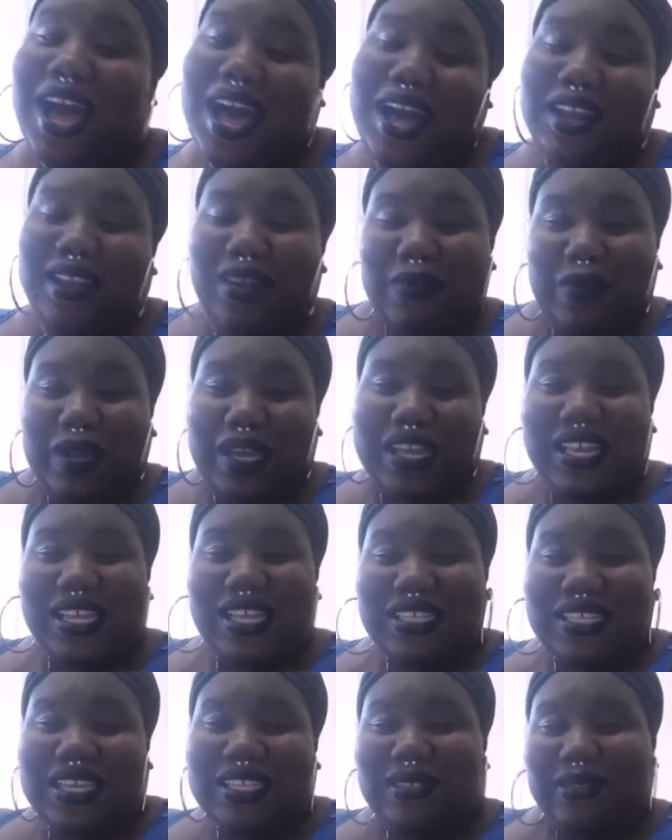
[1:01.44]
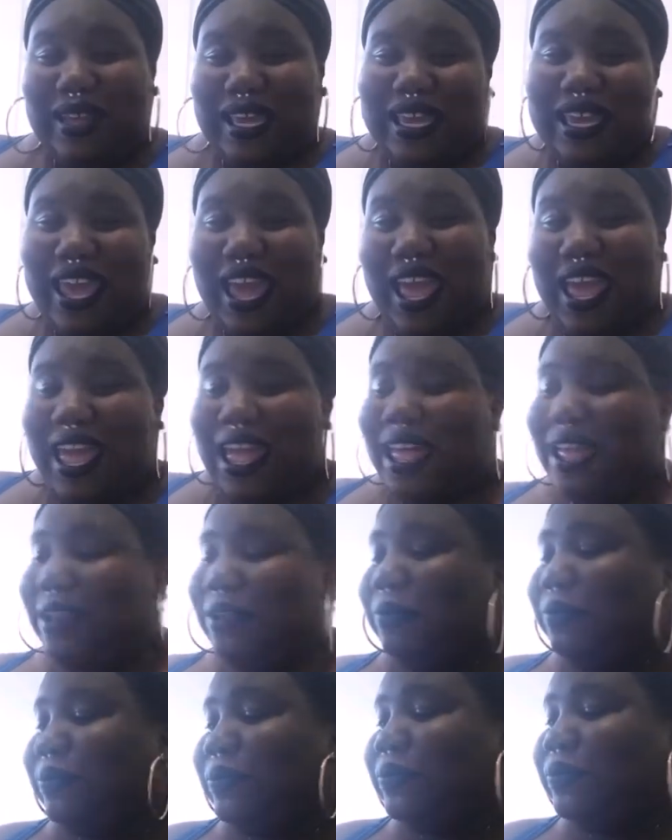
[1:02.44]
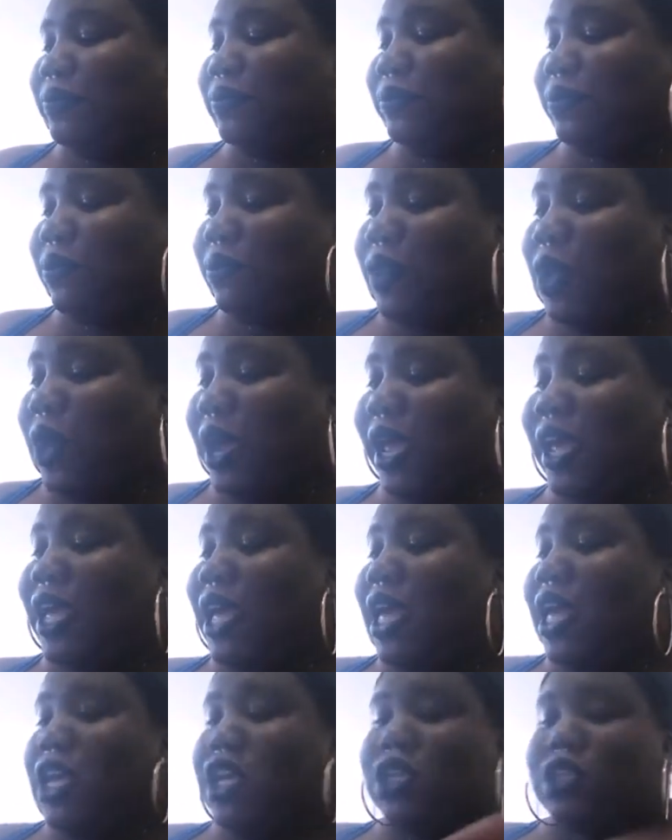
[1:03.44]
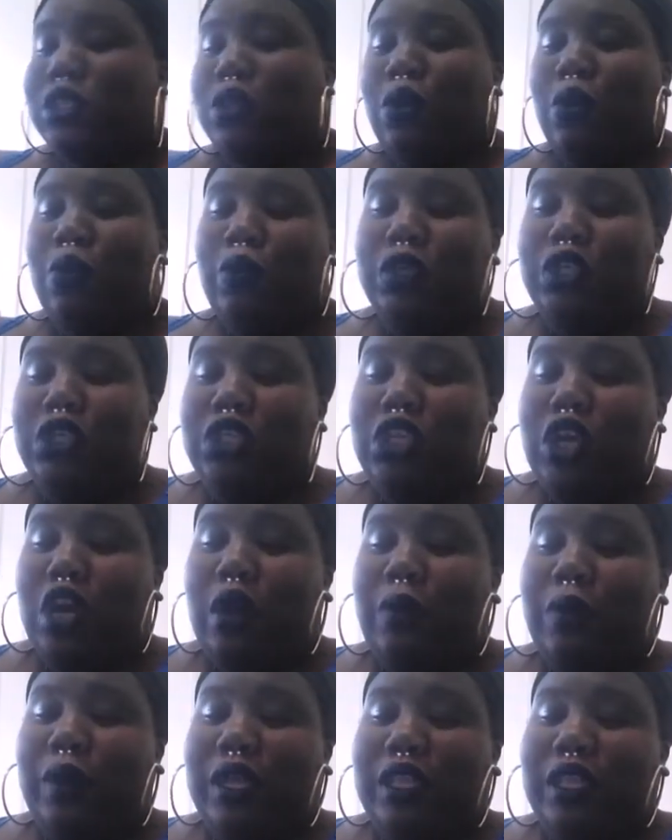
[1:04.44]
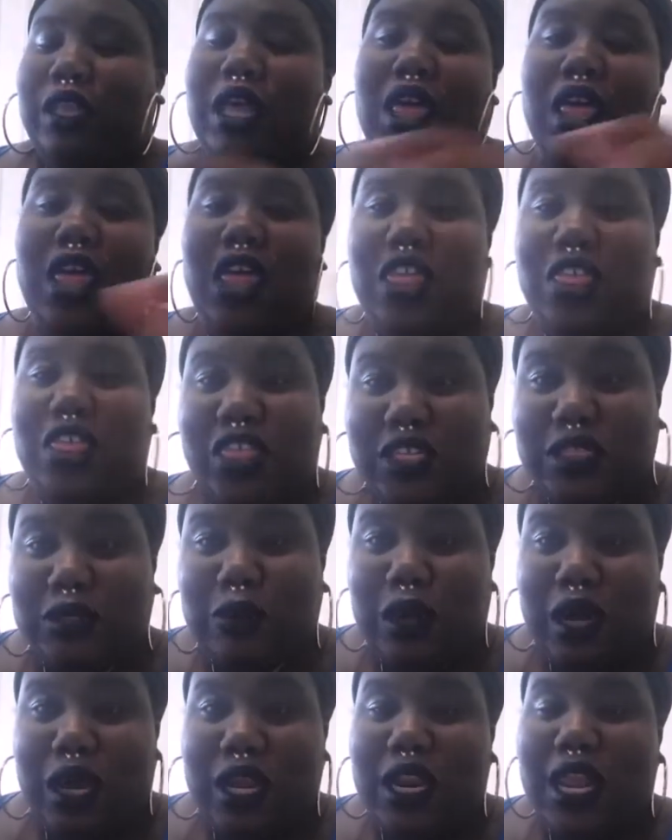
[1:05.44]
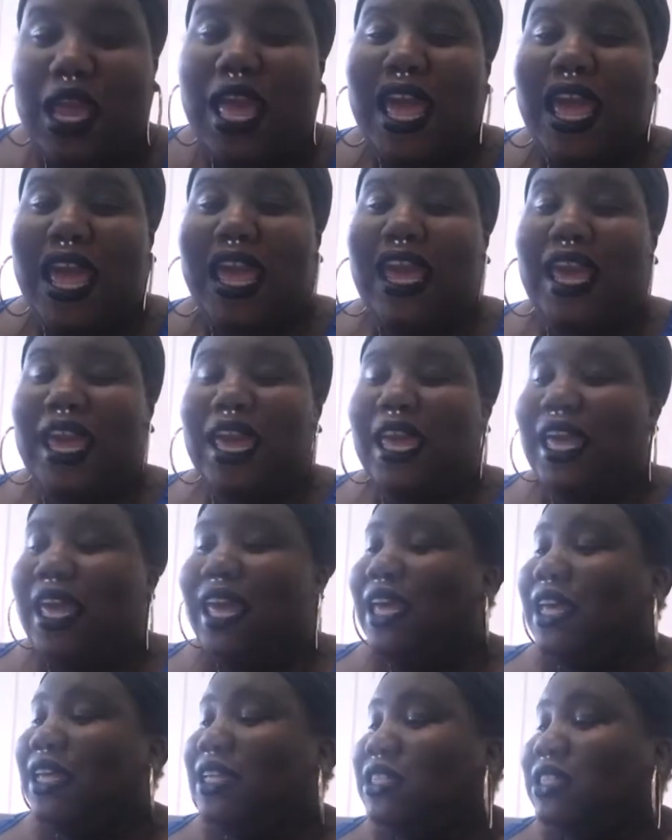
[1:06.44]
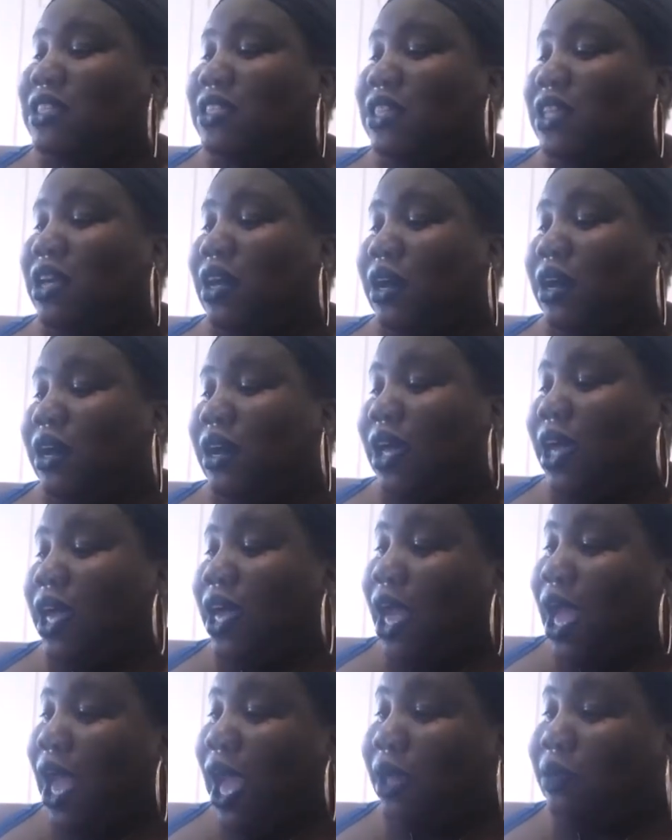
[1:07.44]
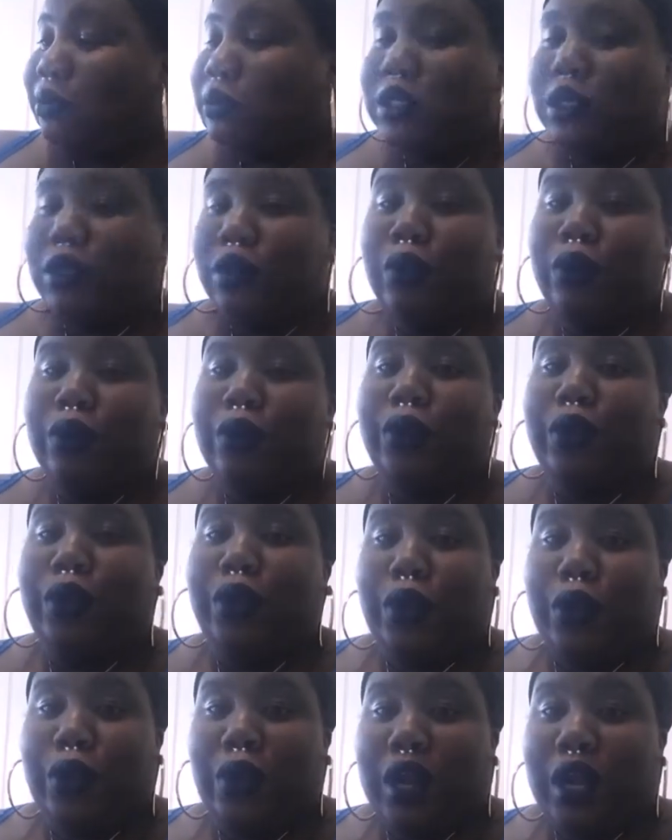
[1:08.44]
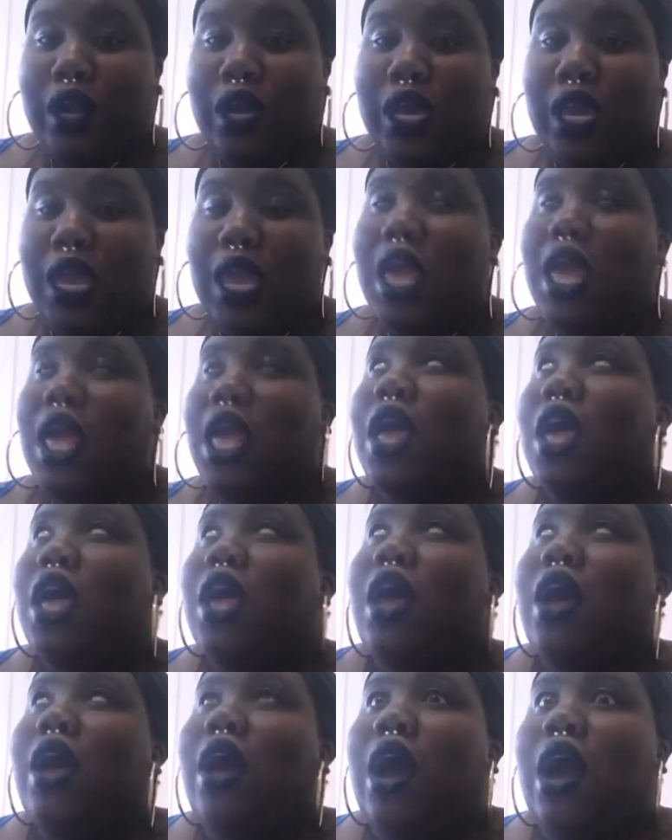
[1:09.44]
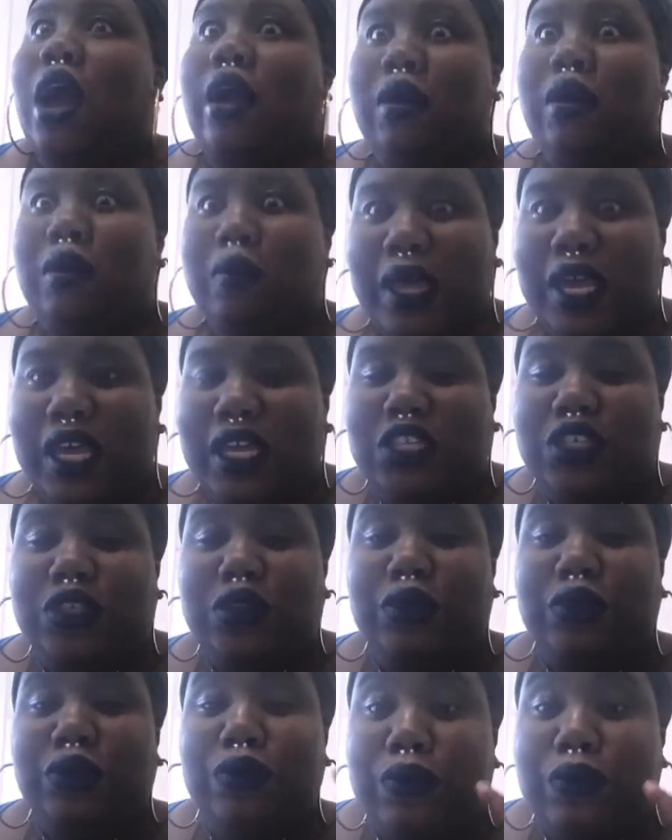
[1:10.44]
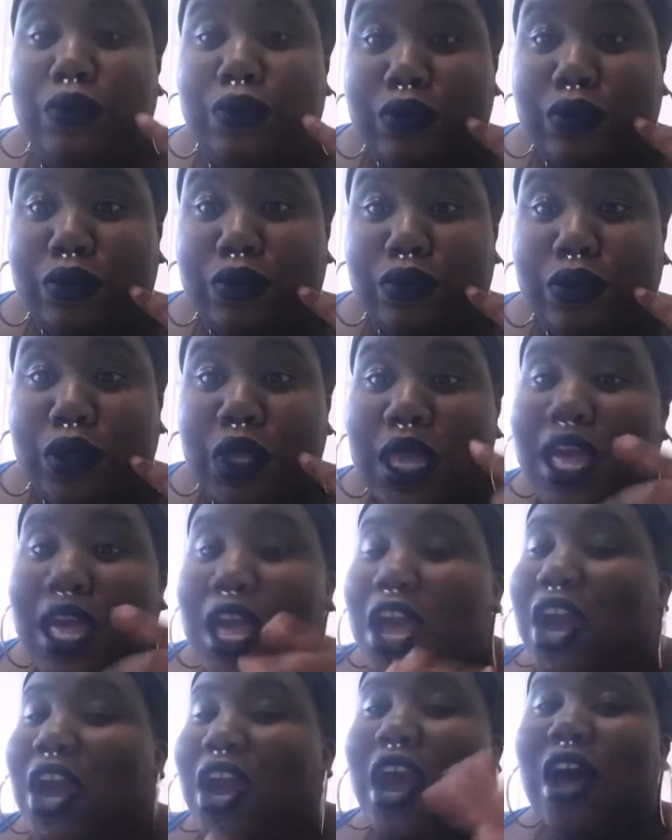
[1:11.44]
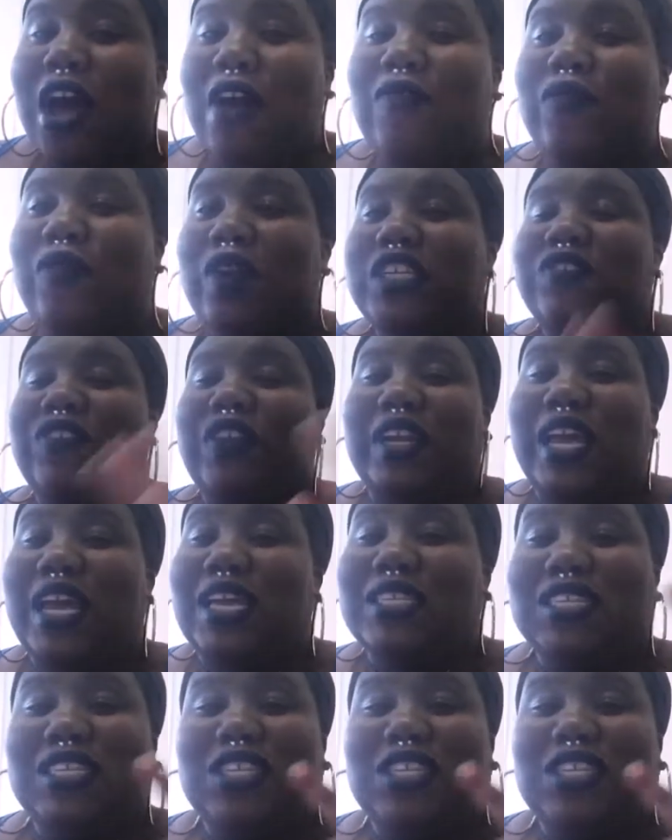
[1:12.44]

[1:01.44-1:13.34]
Halloween is this weekend. Okay, so we'll just start with this one. It is the Absolute New York bitch. coverage for days.